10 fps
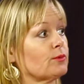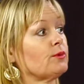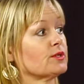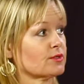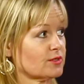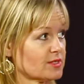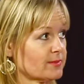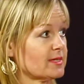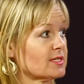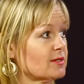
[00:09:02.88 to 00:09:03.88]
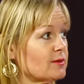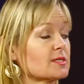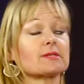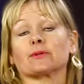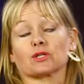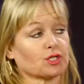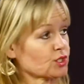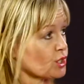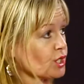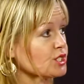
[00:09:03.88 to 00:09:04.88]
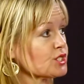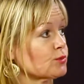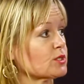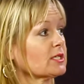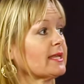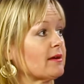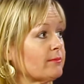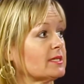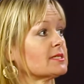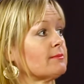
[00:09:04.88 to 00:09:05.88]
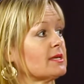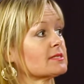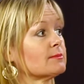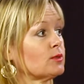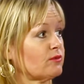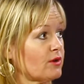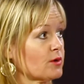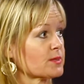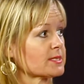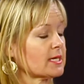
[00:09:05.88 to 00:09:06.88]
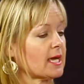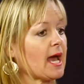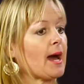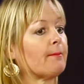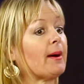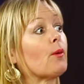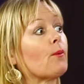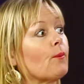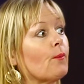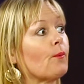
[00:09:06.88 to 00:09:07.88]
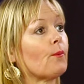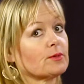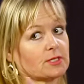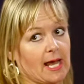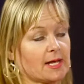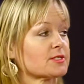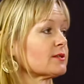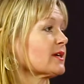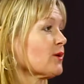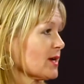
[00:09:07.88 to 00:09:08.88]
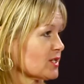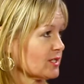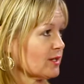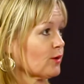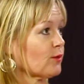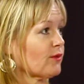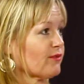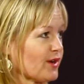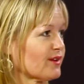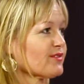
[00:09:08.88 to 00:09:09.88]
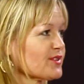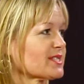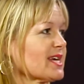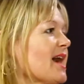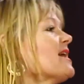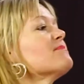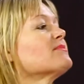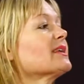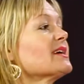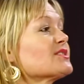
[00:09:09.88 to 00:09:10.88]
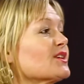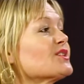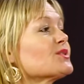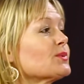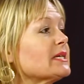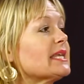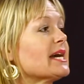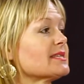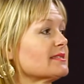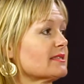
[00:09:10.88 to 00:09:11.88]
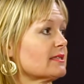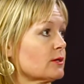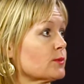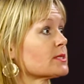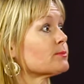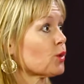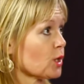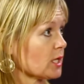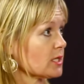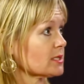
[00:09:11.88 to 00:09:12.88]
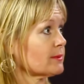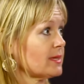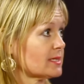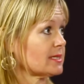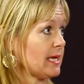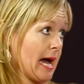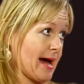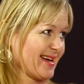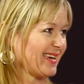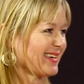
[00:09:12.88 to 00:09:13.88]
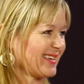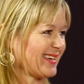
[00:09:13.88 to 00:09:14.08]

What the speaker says: who introduced me to a spiritual church, which allowed me to meet some new folks. But to answer the question, the very first time that I started to realize that there was more to meets the eye